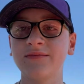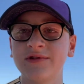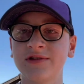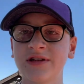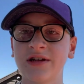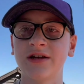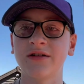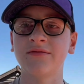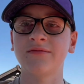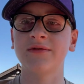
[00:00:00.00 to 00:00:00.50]

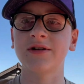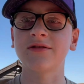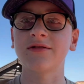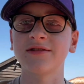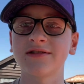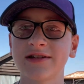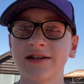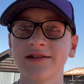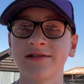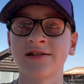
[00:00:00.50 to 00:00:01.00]
so we've got
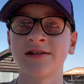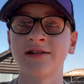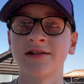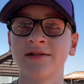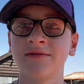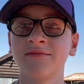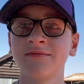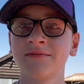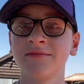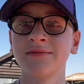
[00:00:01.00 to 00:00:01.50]
to stay
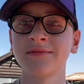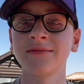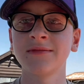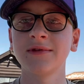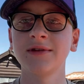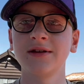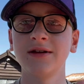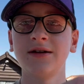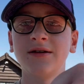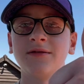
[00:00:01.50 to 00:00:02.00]
seated.
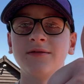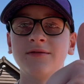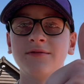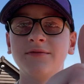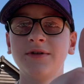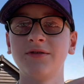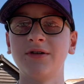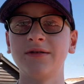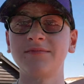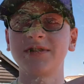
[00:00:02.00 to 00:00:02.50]

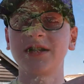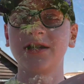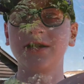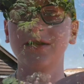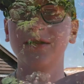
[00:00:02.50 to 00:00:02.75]
We'll update